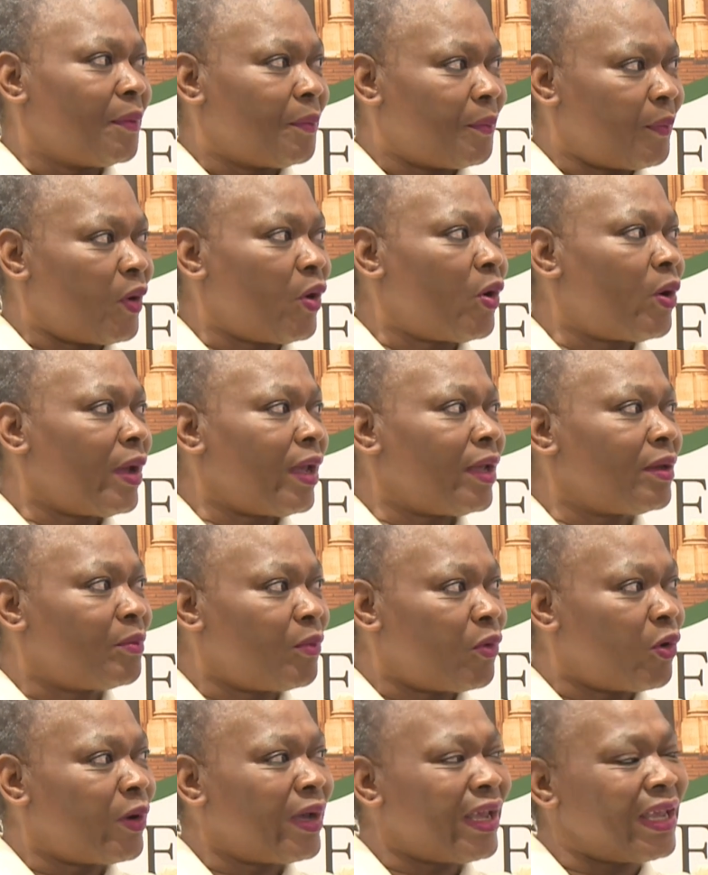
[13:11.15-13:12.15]
more and
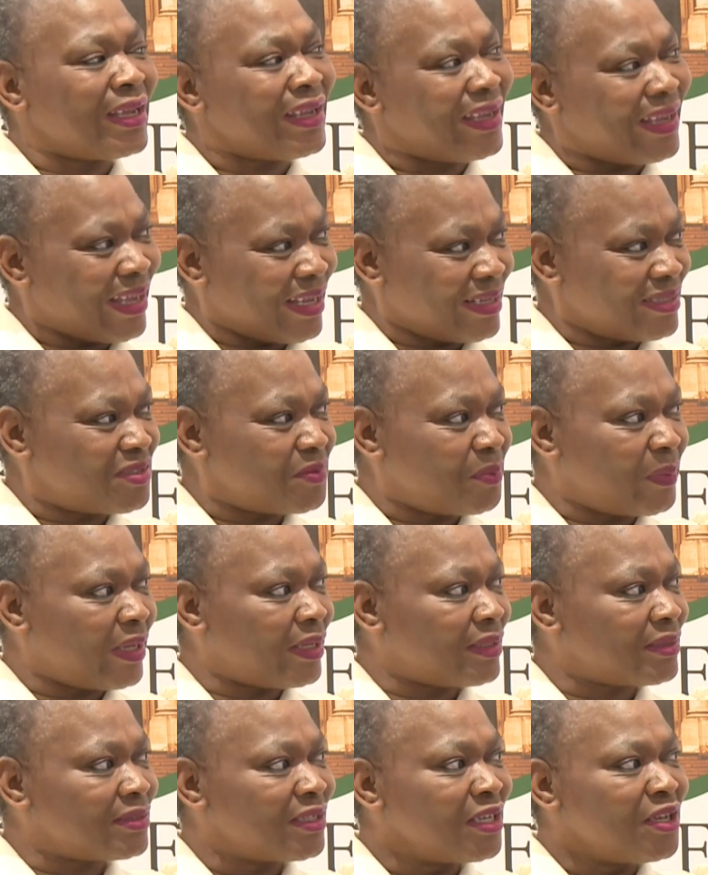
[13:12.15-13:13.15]
more
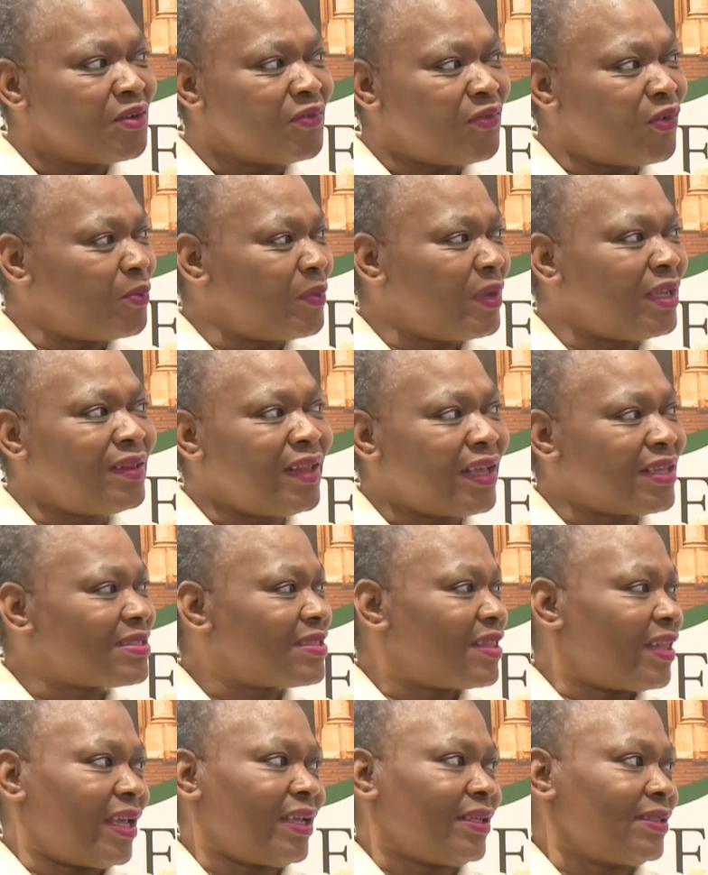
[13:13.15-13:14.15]
engagement. For me, that's
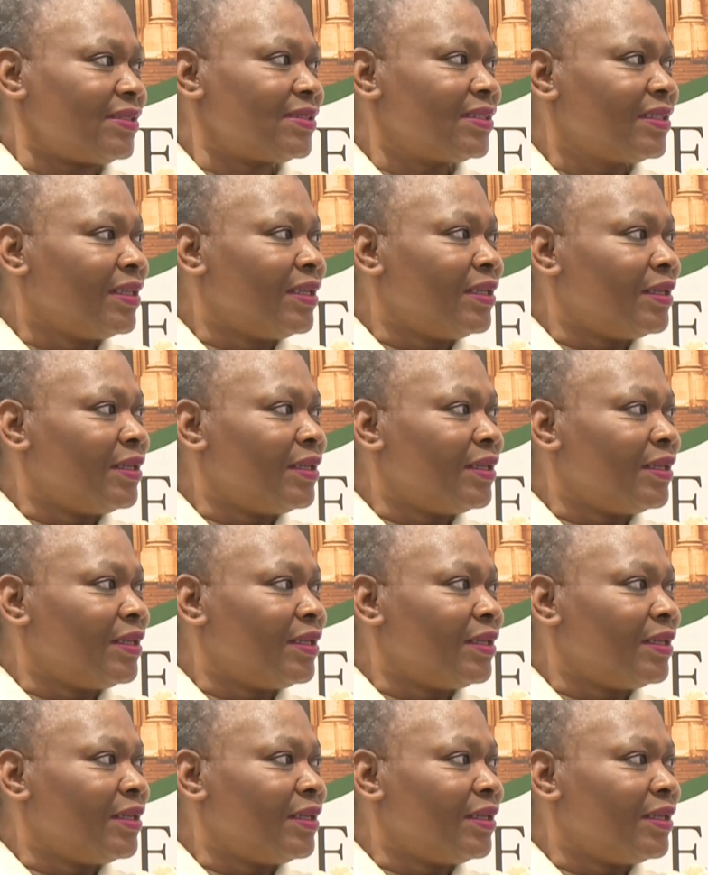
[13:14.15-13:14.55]
that.